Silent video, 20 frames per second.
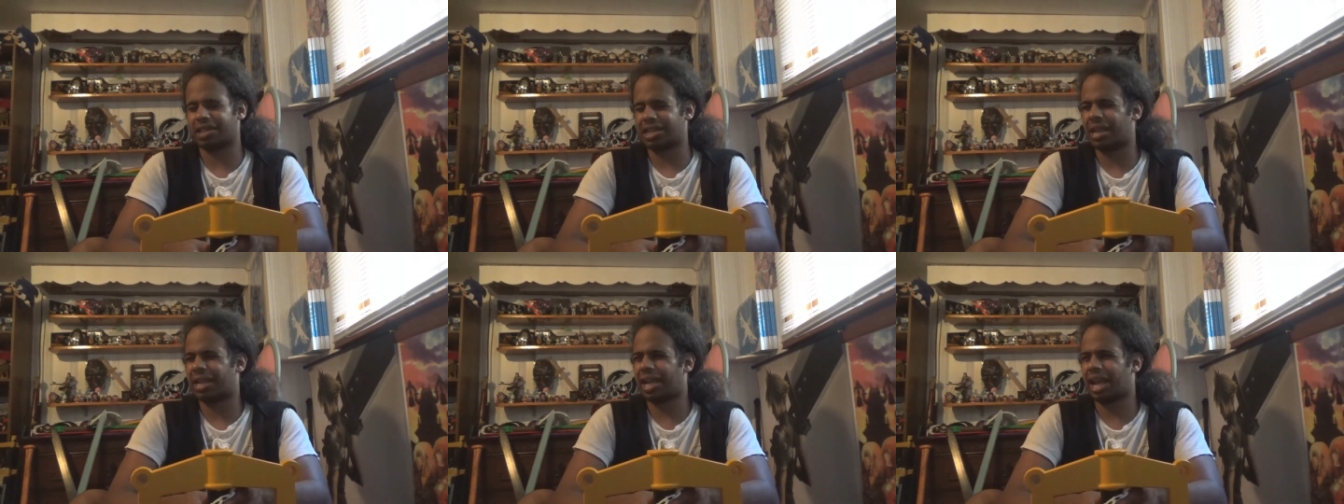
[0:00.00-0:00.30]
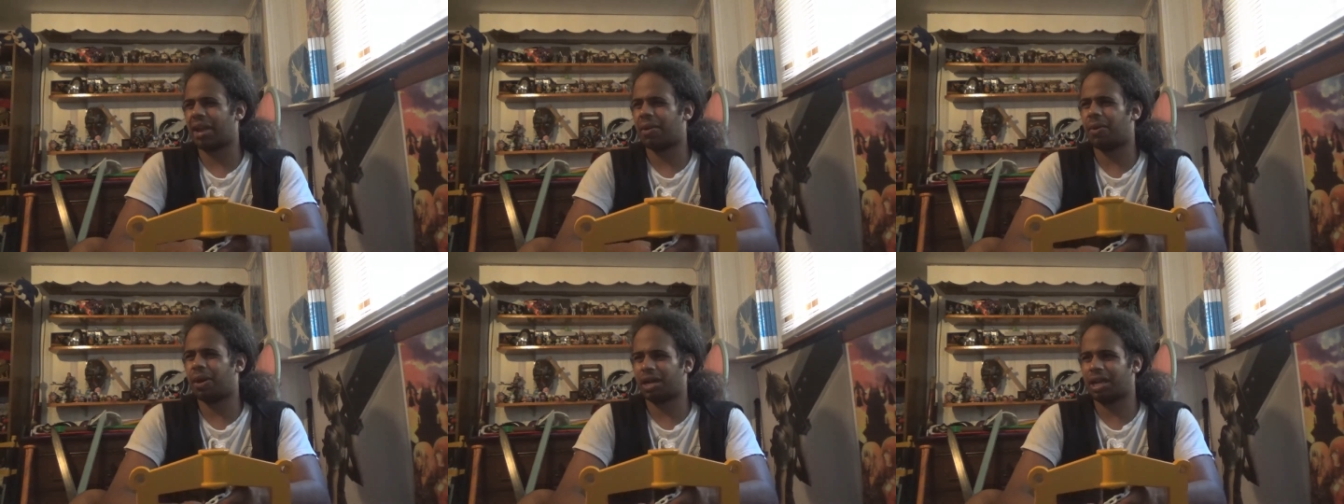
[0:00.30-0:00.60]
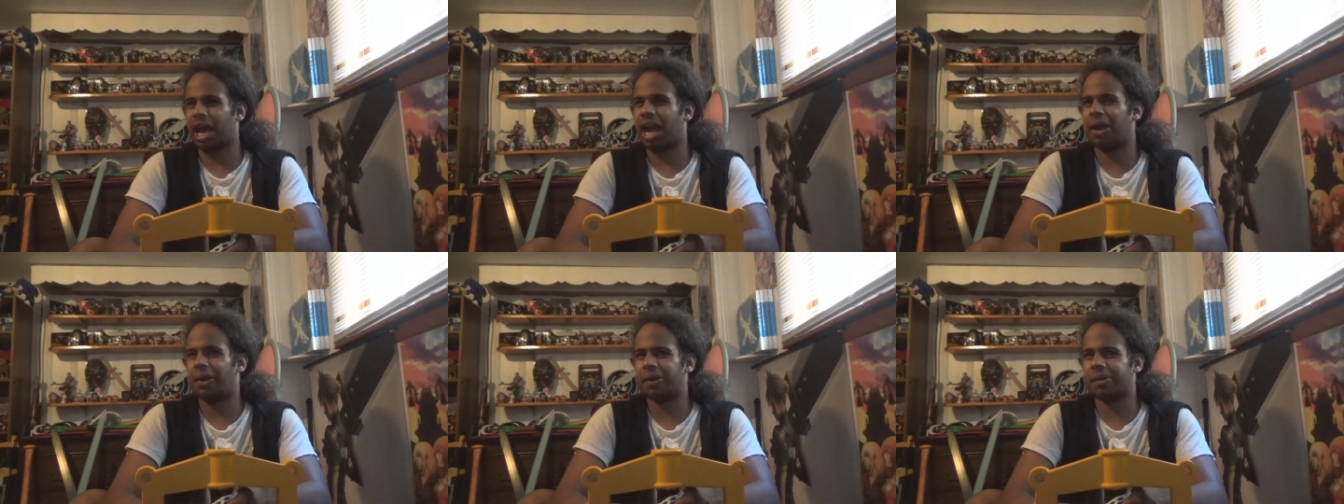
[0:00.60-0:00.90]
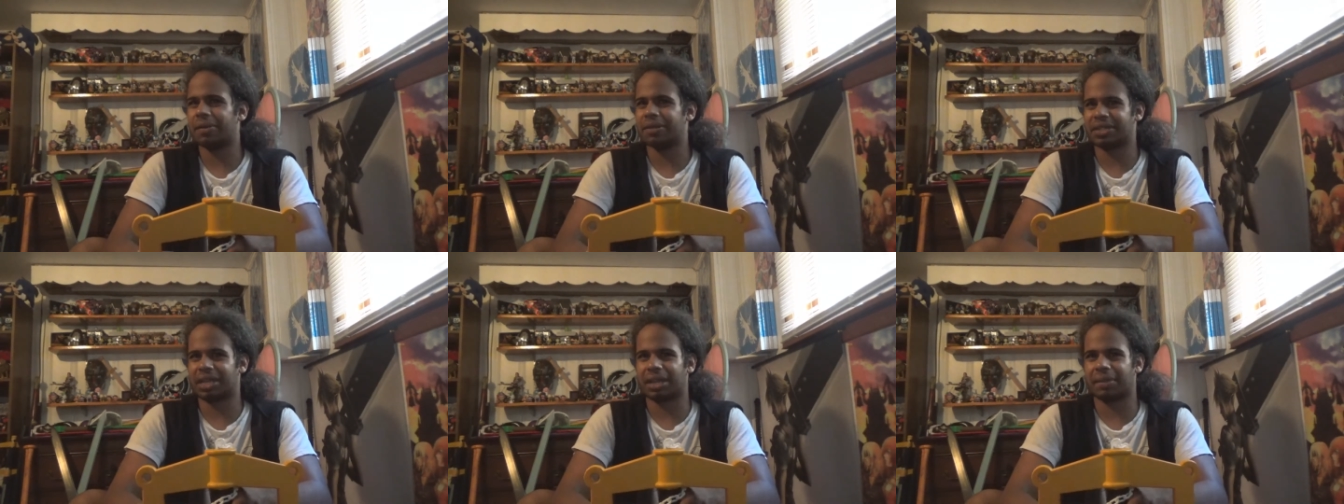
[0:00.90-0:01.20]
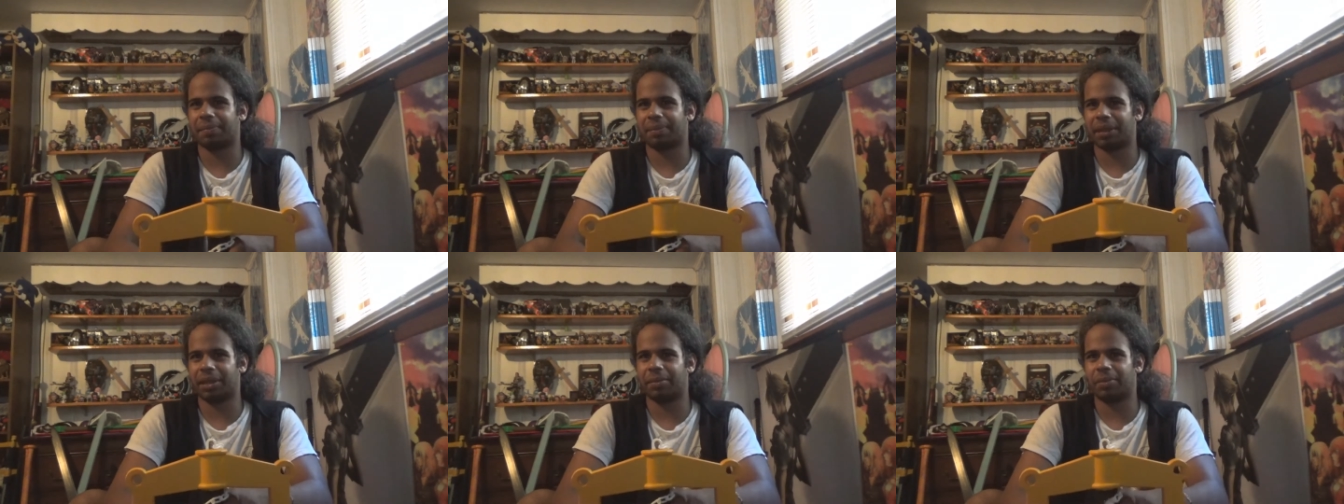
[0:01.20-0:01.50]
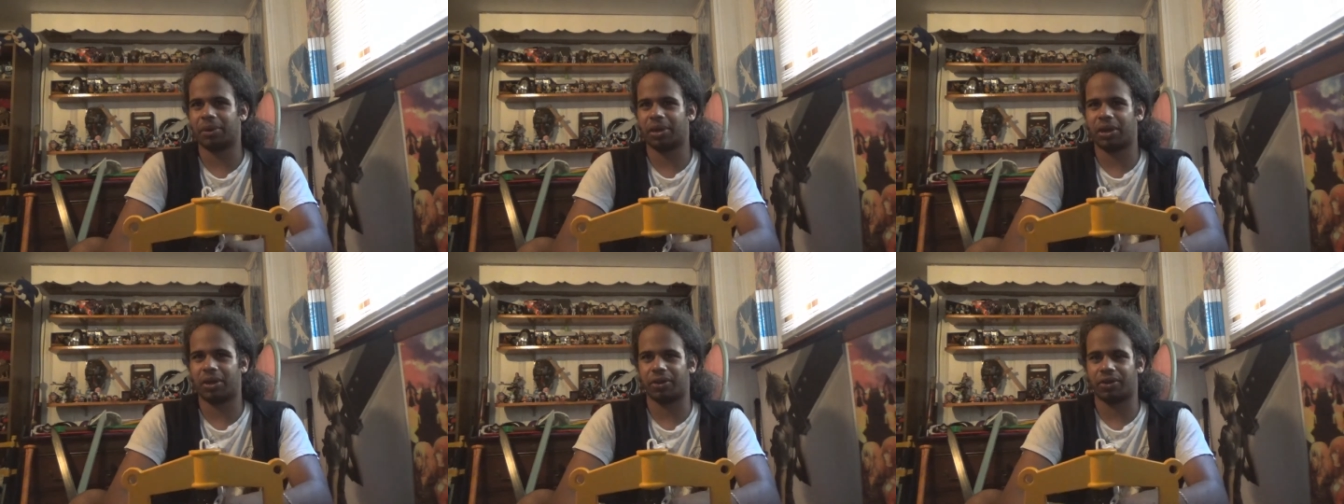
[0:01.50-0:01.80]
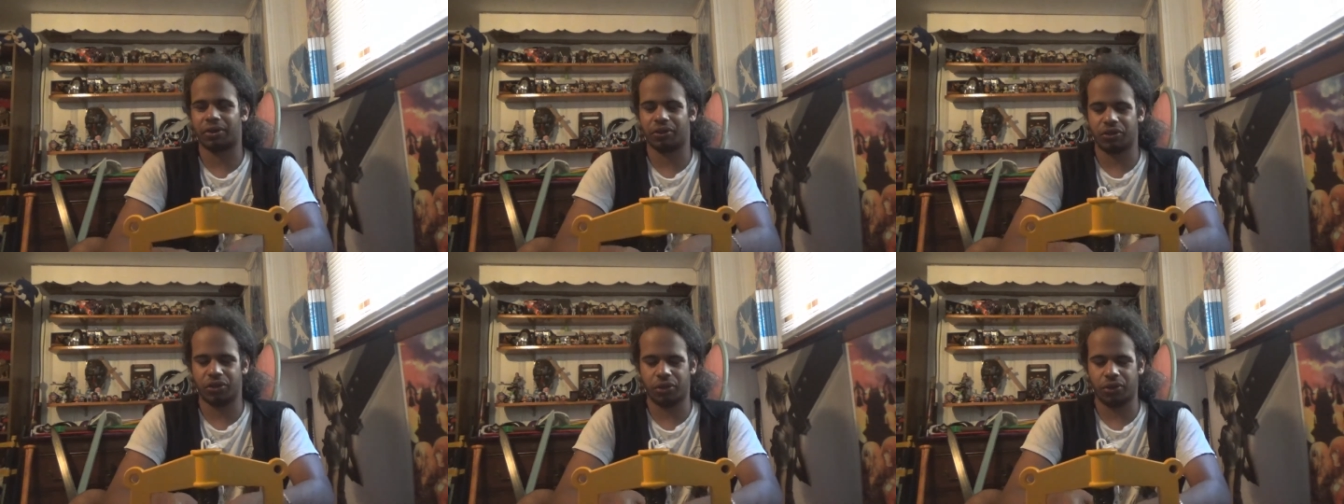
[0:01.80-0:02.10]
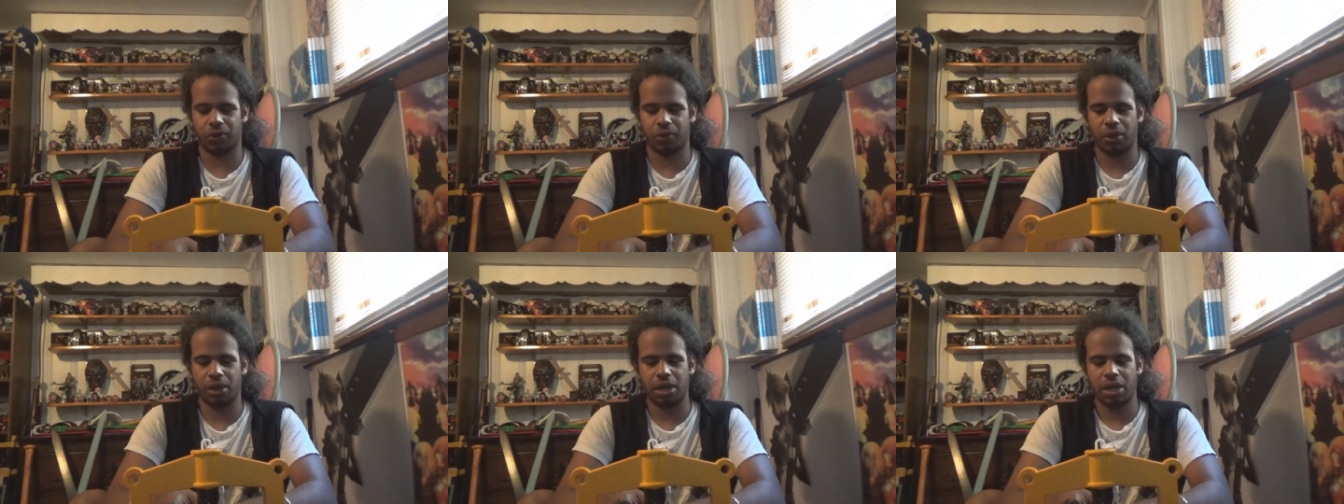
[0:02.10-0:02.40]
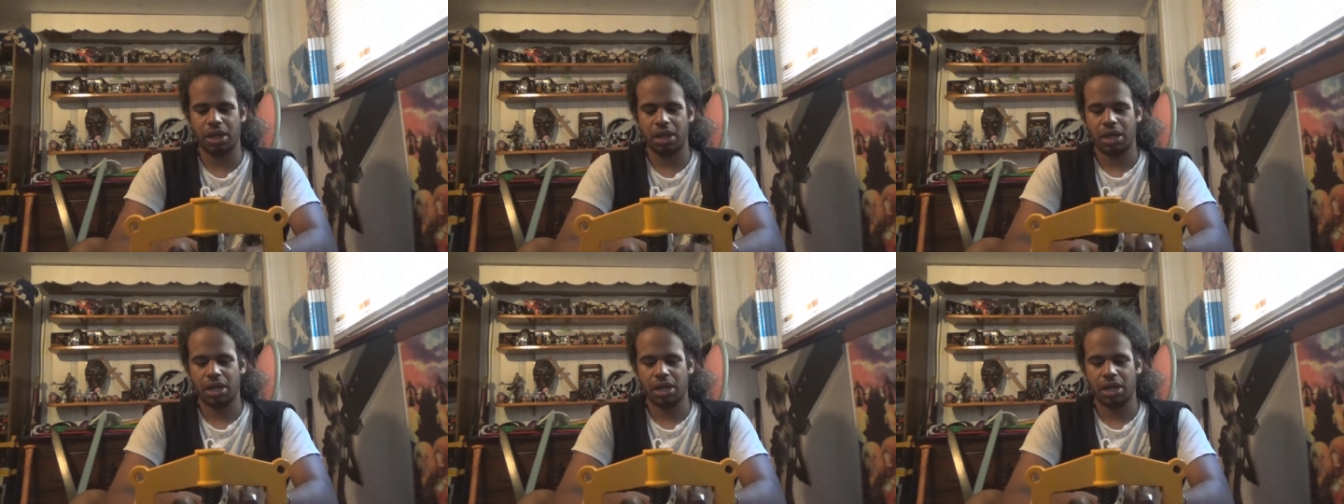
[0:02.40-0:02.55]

because I kind of want Kairi to be a second playable character too,